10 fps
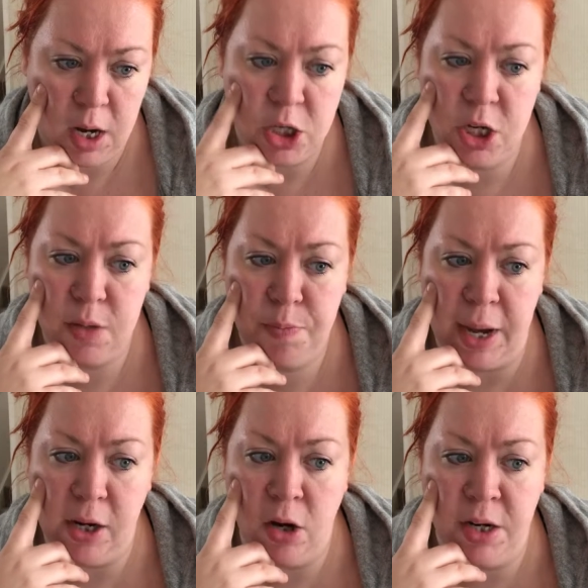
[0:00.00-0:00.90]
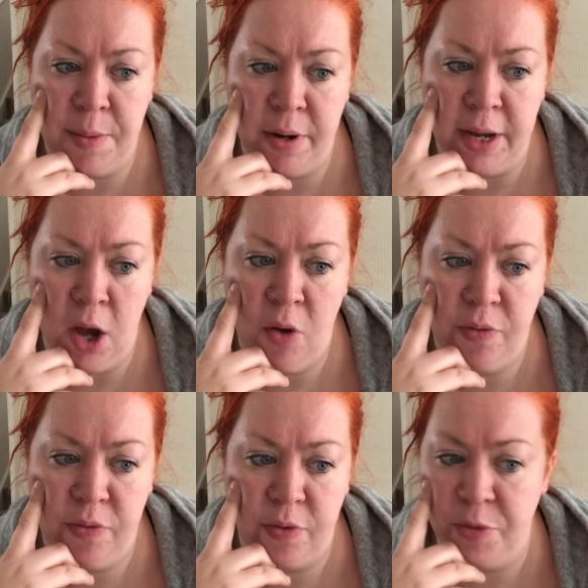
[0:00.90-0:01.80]
took bank holiday Monday off
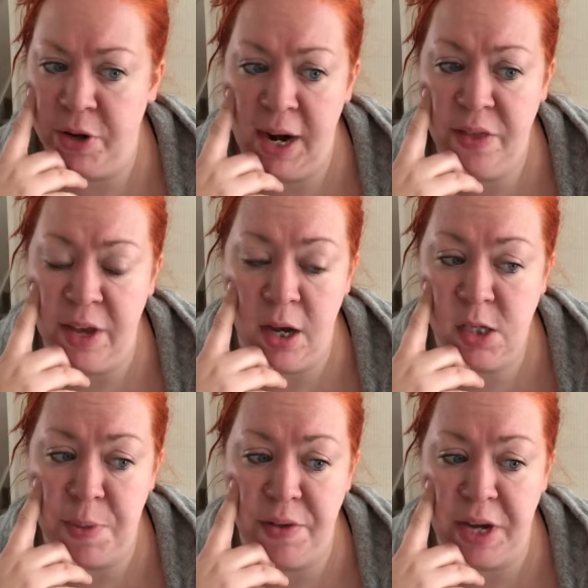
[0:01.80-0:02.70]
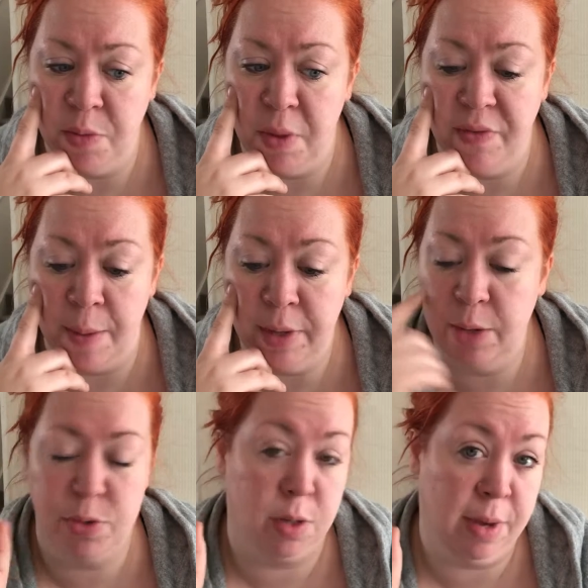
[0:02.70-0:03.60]
from doing anything. I spent the day with my family,
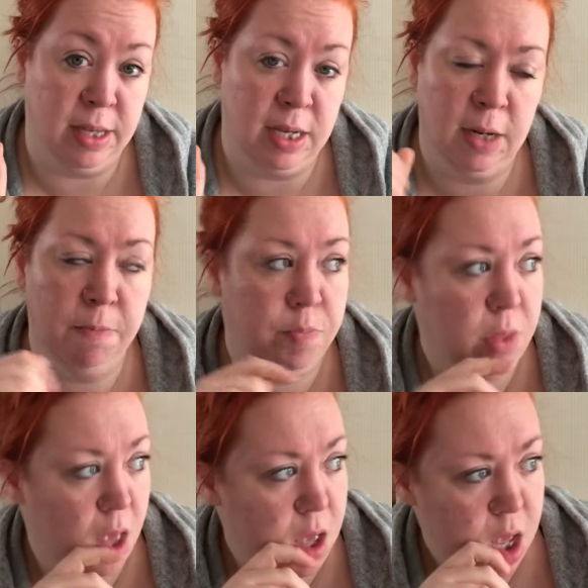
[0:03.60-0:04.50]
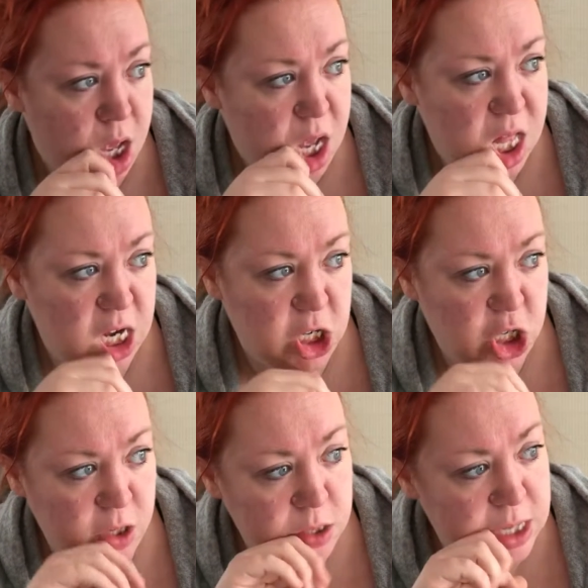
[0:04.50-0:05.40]
which was amazing. And
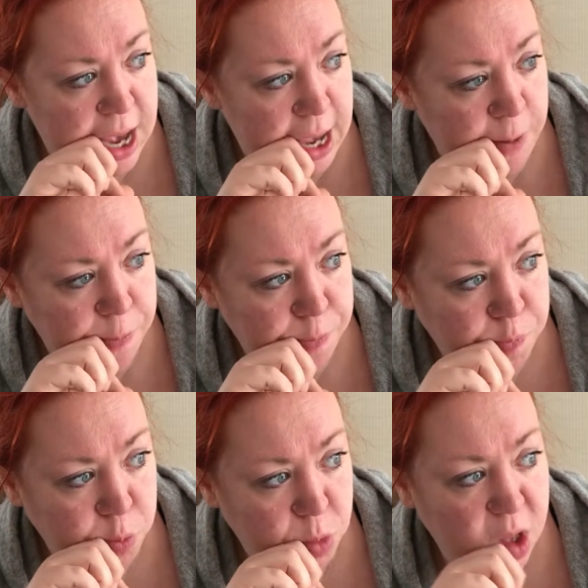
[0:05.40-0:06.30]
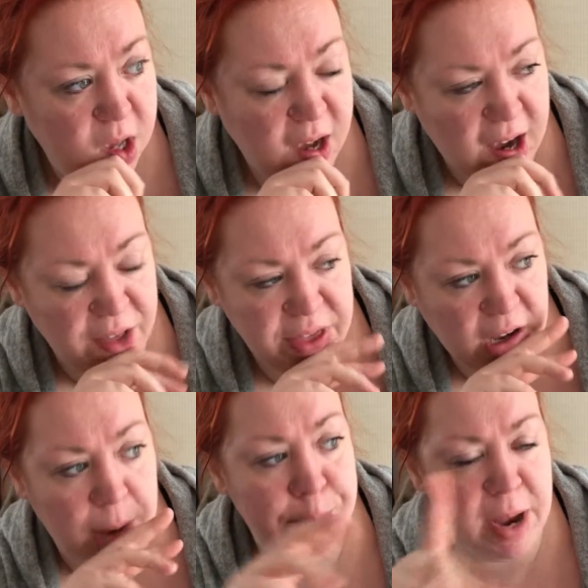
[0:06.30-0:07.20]
Tuesday, I
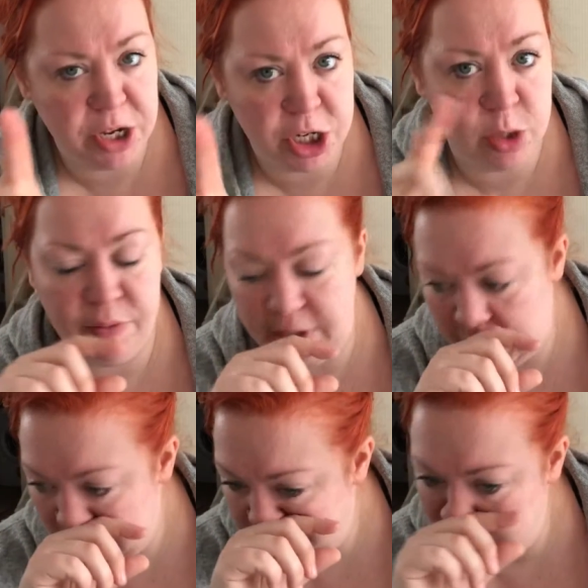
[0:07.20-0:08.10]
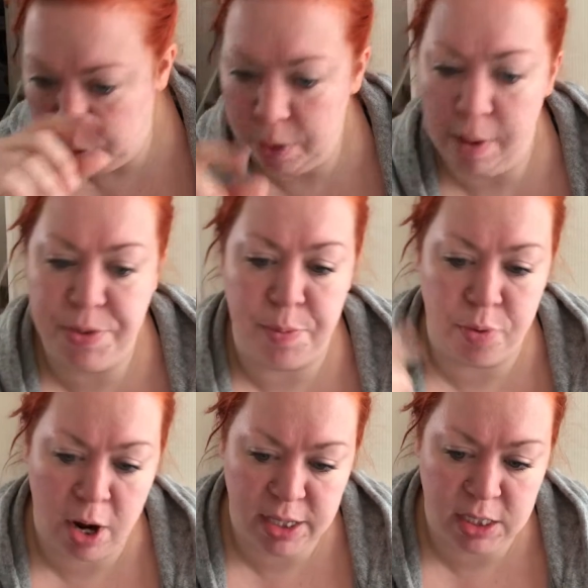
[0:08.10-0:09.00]
think I meant to do a video, but we were up to
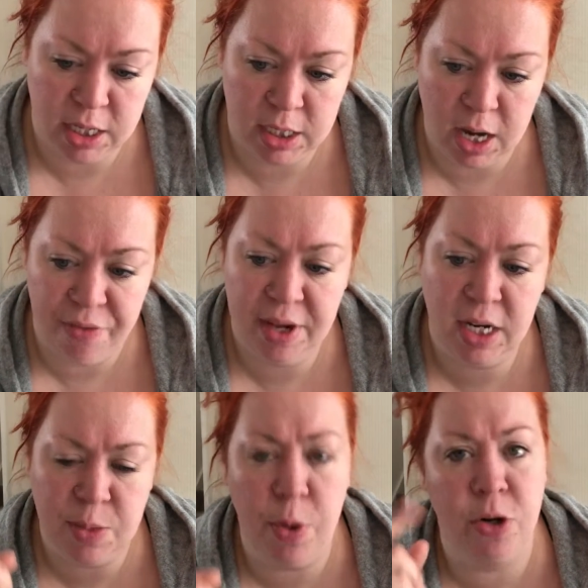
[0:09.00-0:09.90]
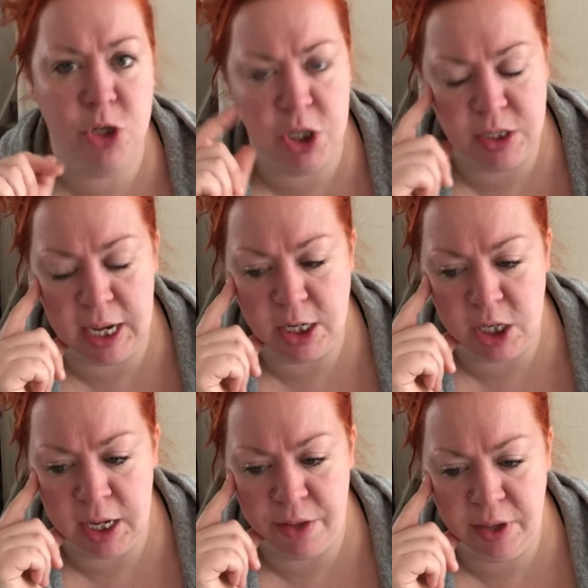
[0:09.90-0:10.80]
Brighton. I think I did one on Tuesday
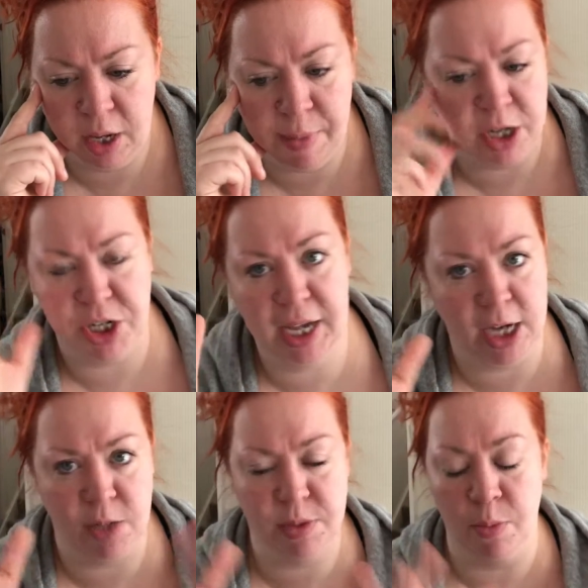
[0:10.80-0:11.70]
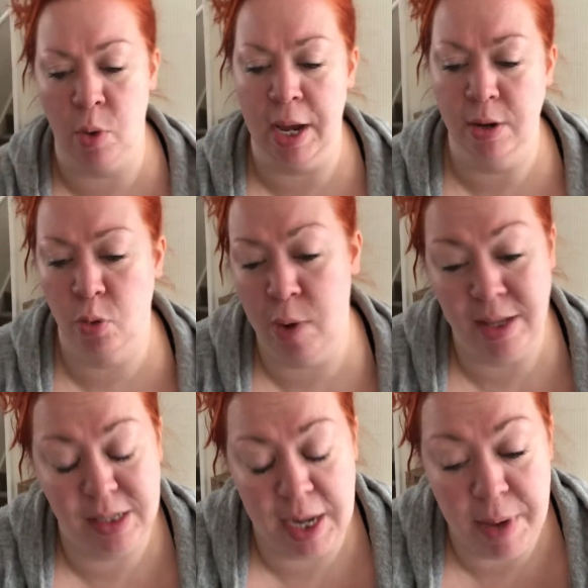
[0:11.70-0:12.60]
actually. I think I managed to catch up somewhere, or
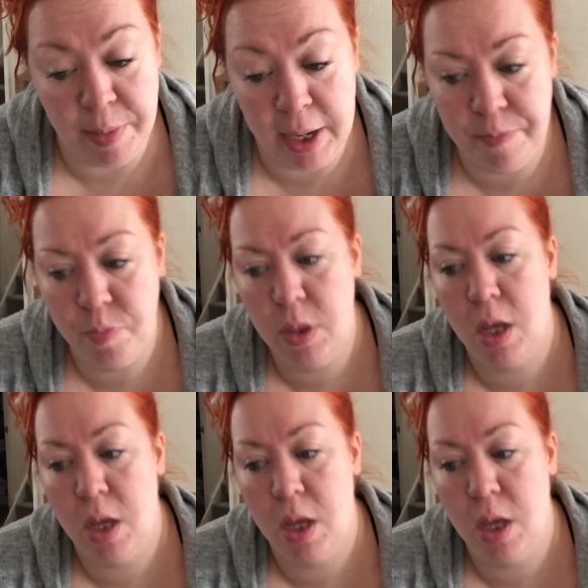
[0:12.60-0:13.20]
Wednesday maybe.